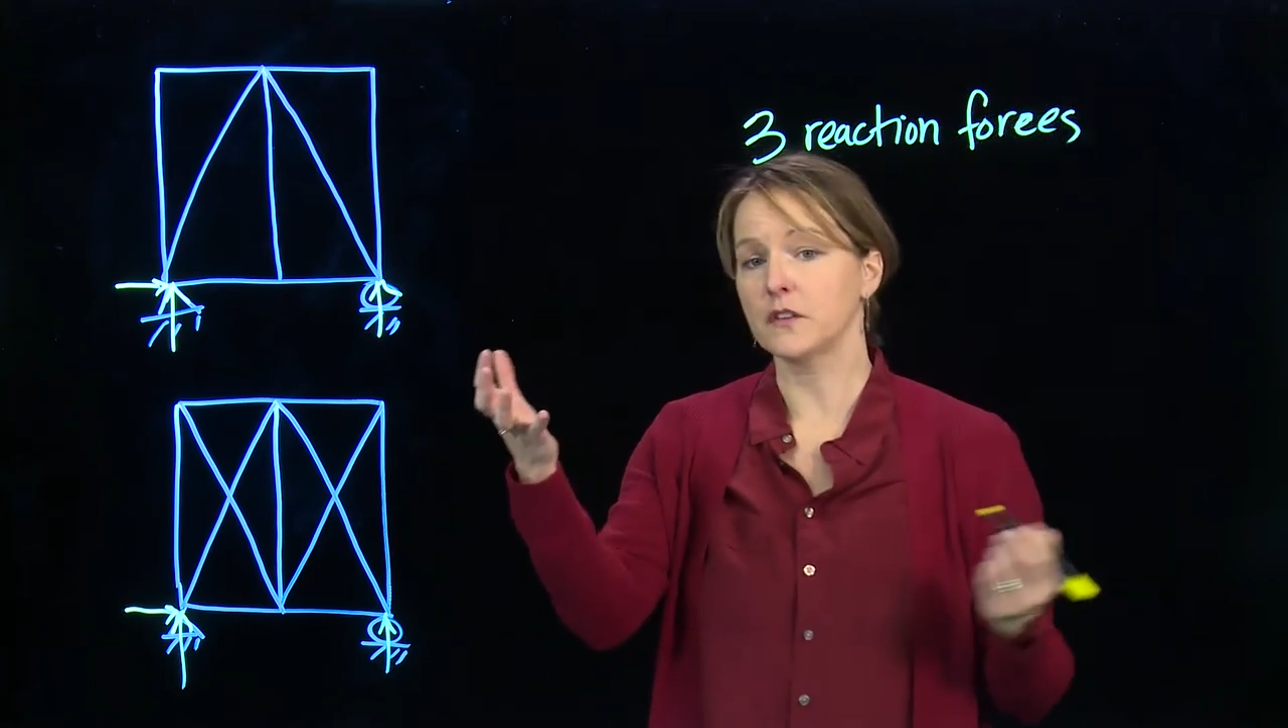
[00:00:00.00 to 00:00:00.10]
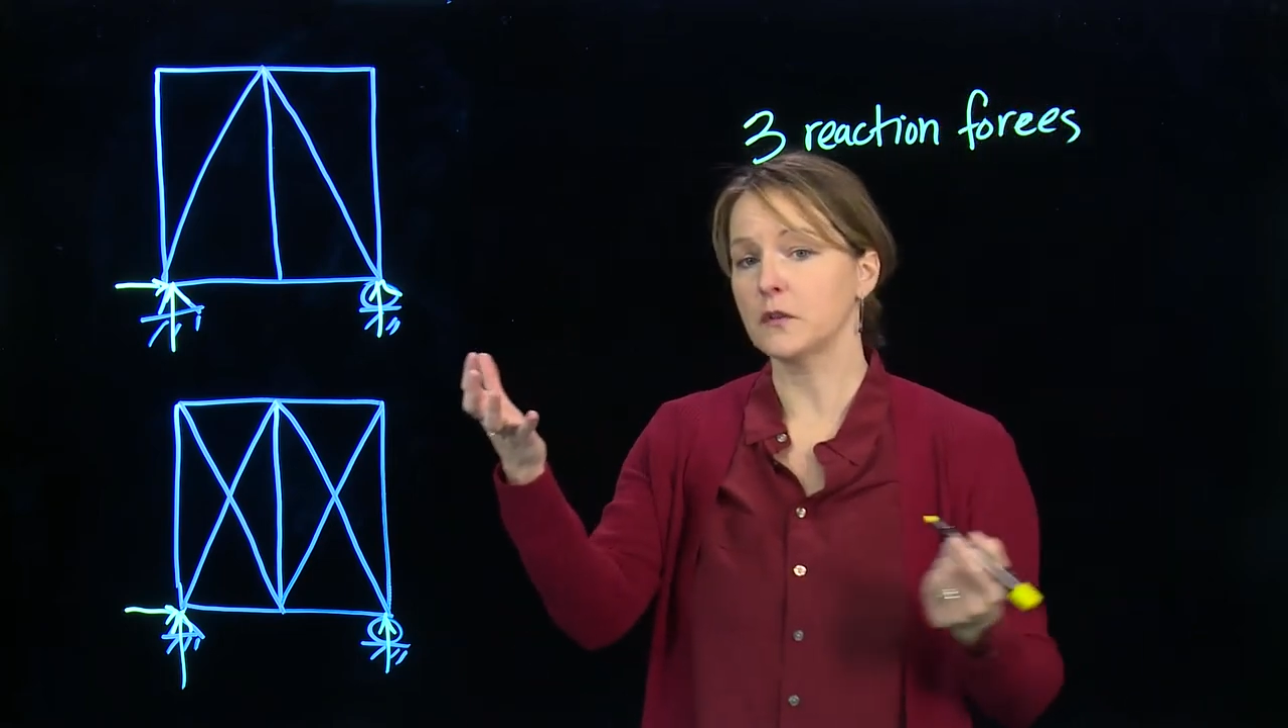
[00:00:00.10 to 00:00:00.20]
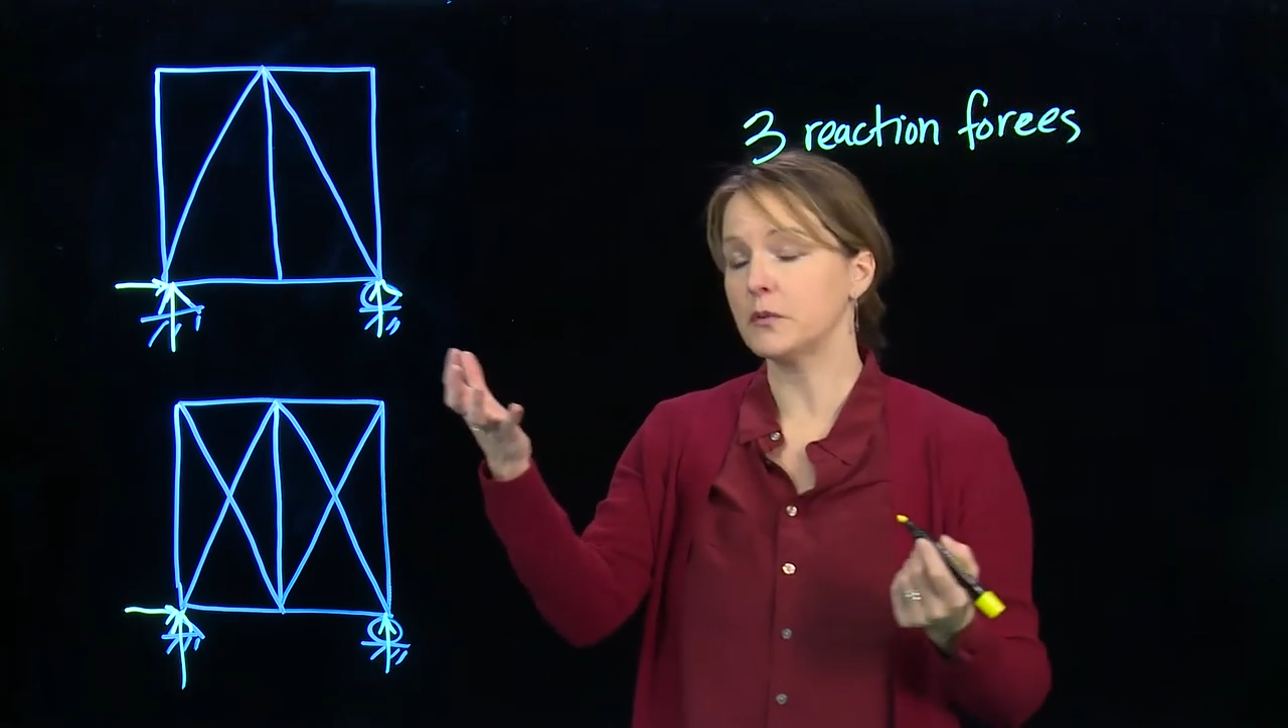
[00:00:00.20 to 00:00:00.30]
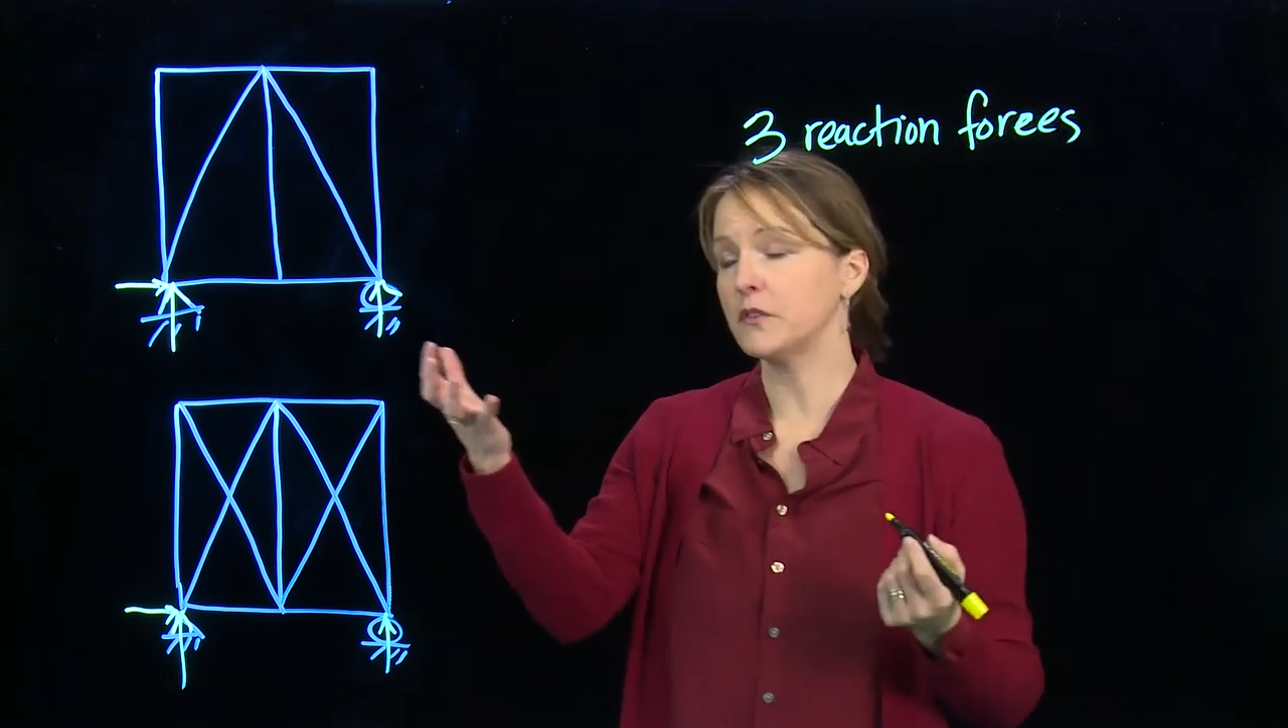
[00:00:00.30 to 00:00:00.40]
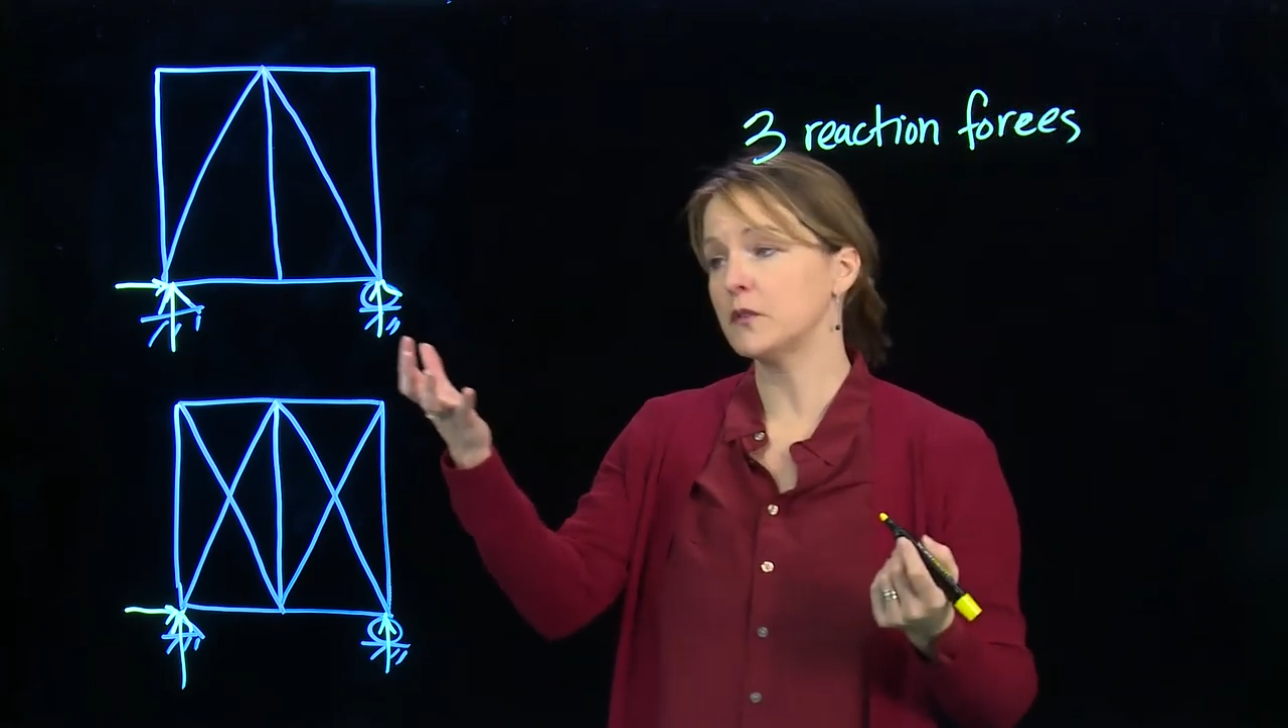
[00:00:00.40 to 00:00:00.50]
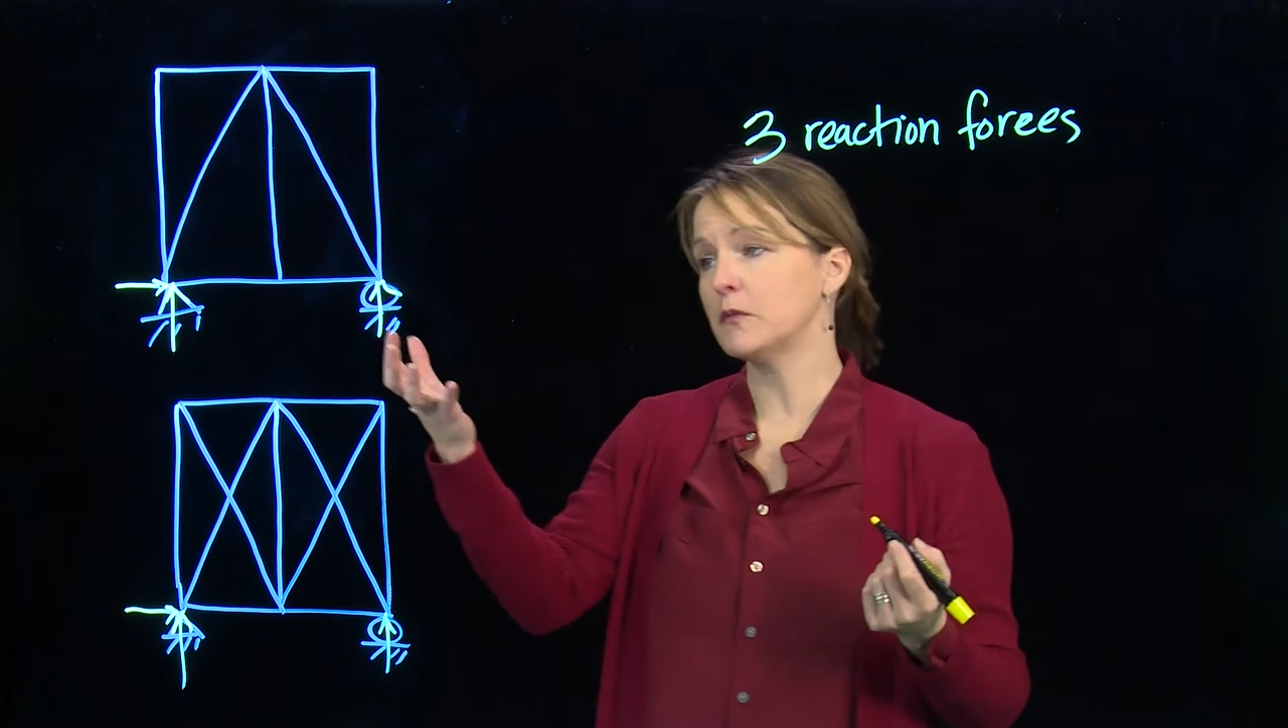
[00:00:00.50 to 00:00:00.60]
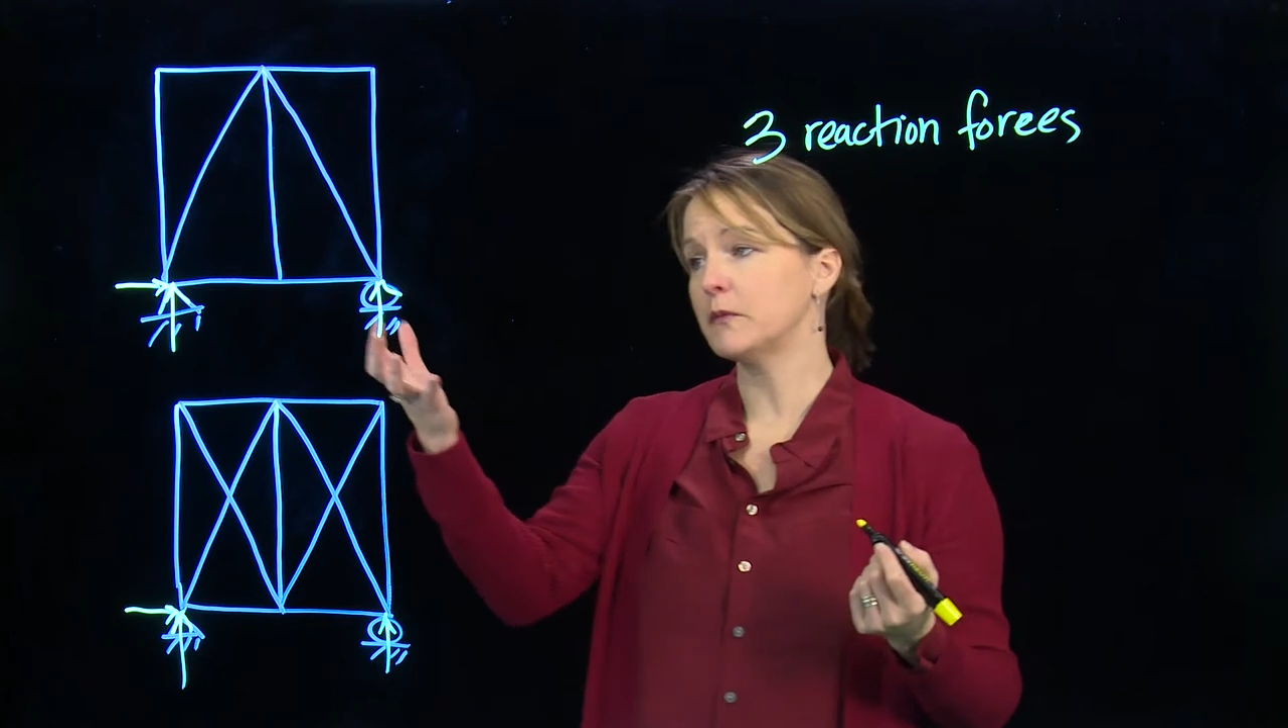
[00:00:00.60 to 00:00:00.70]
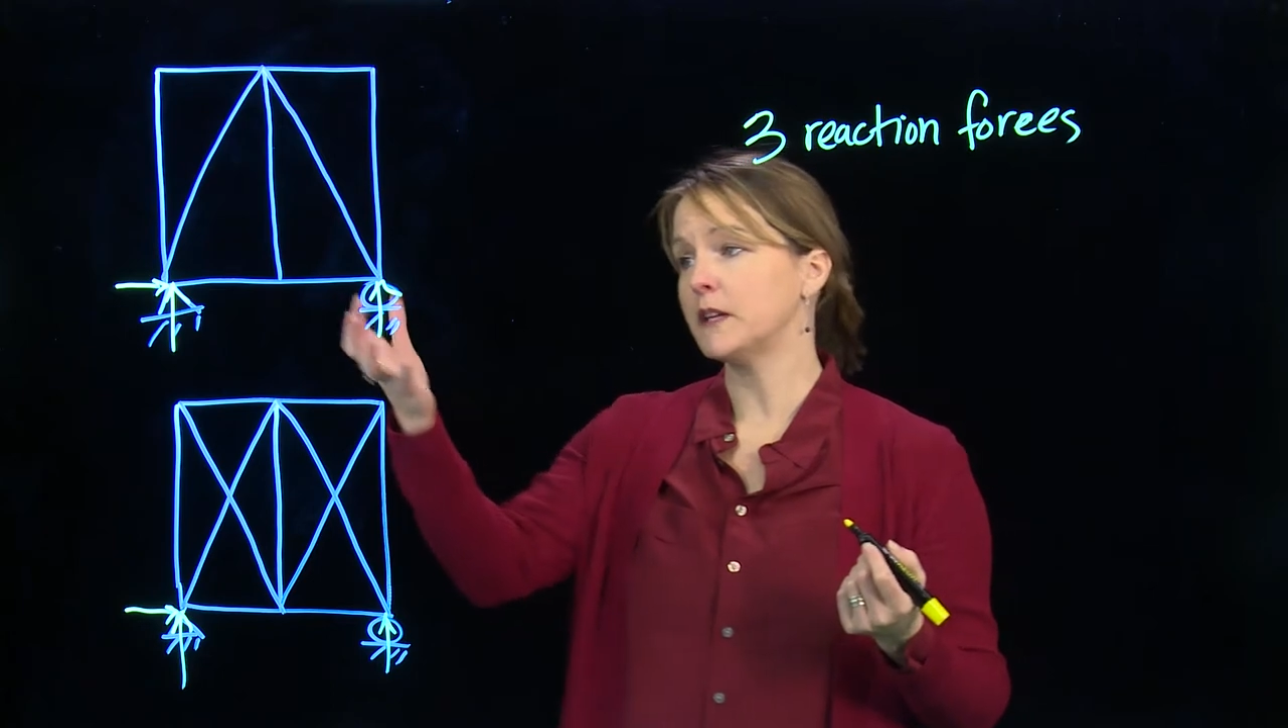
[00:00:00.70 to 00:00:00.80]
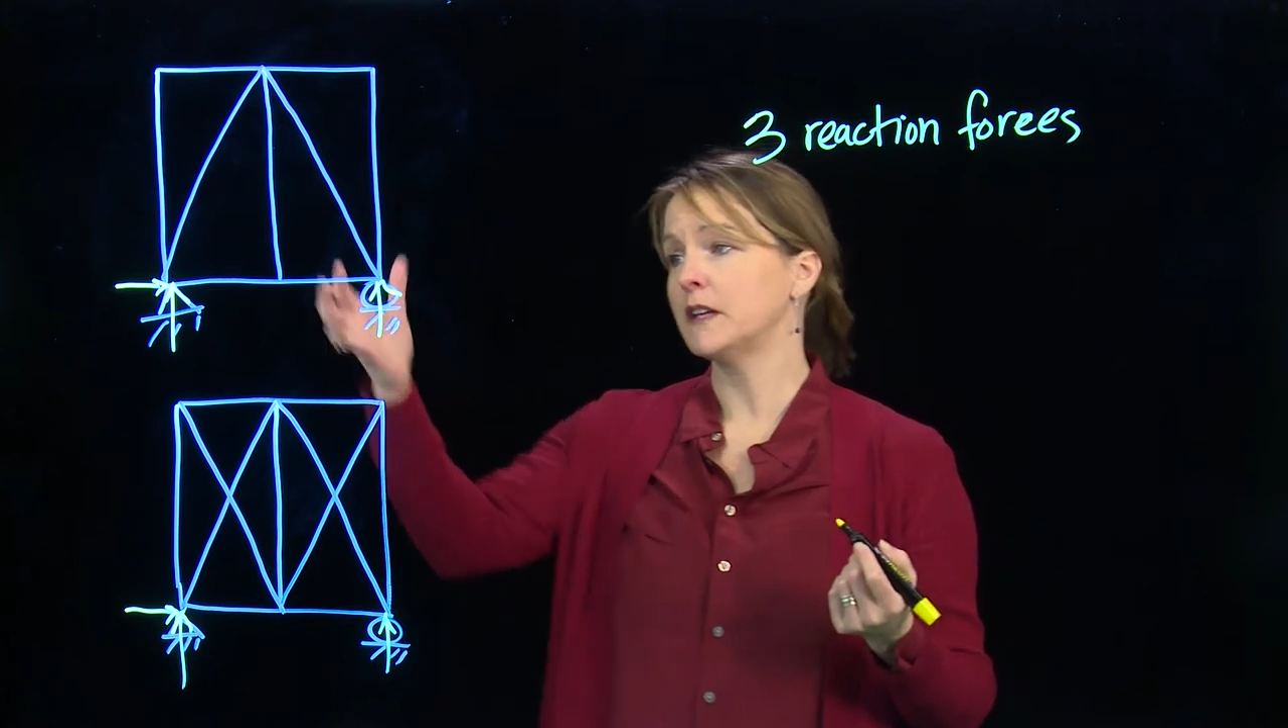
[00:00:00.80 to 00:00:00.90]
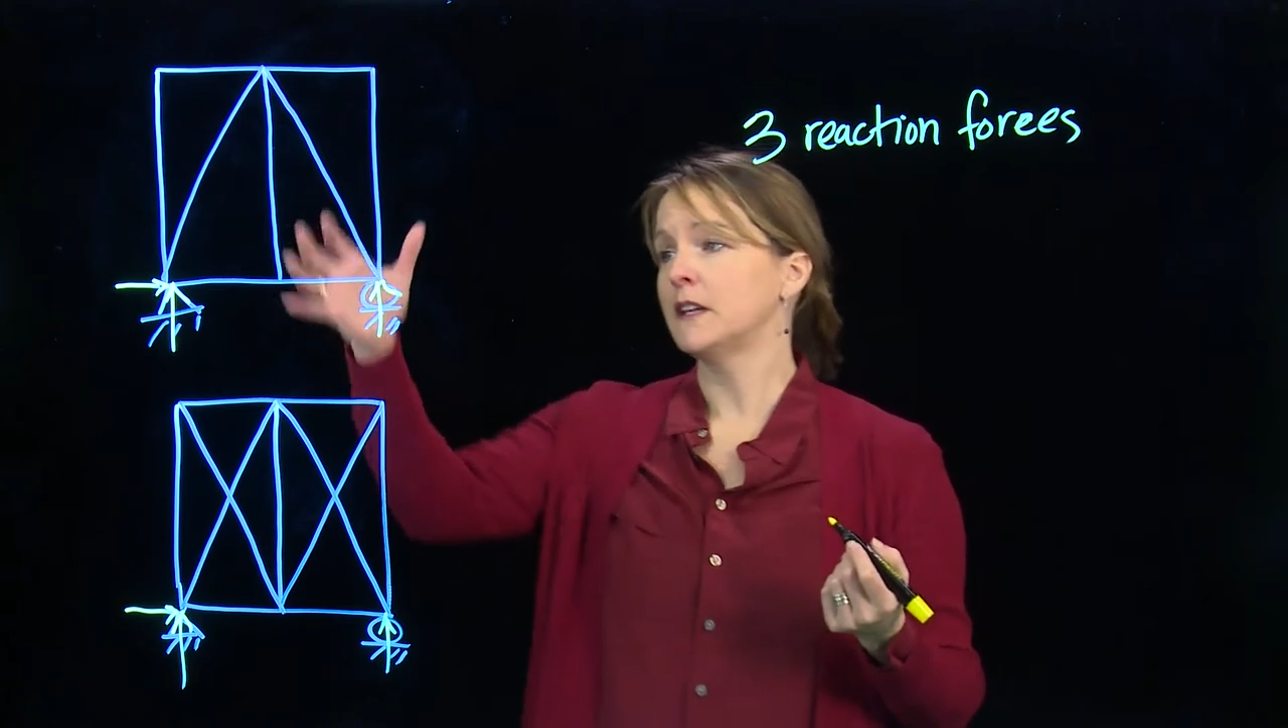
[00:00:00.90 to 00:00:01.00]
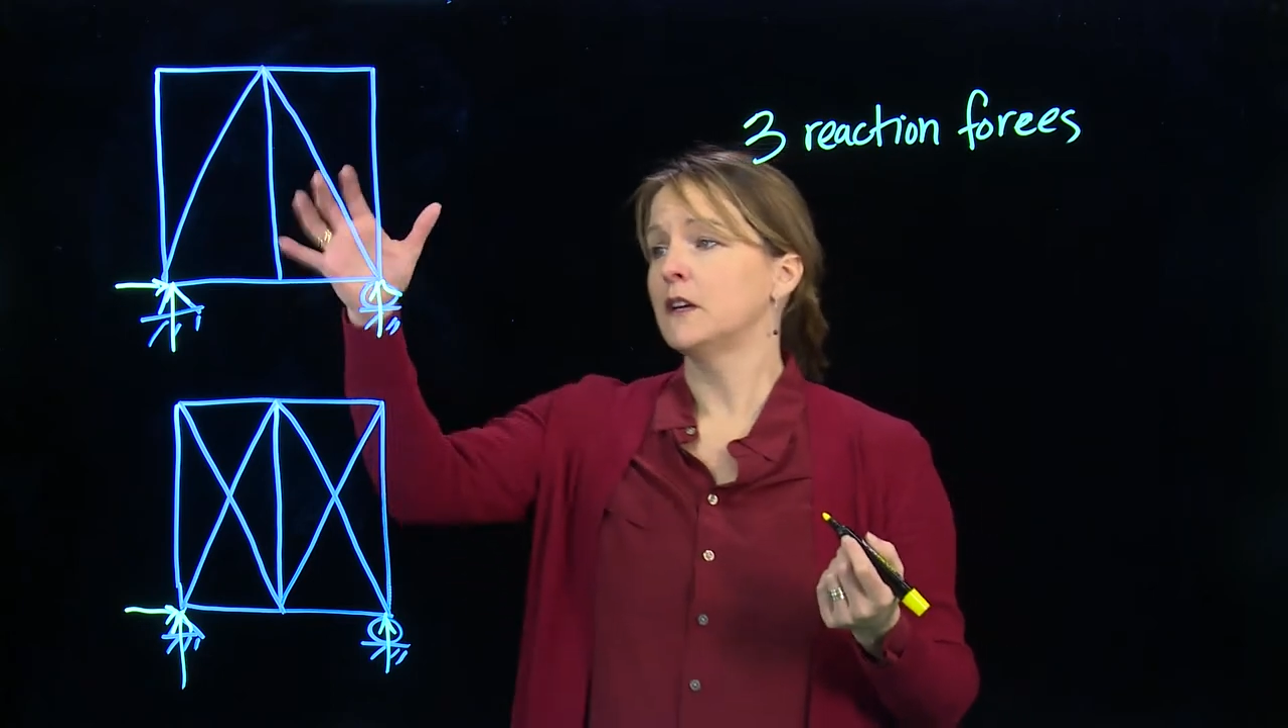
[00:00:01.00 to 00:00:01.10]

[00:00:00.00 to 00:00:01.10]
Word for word: So presumably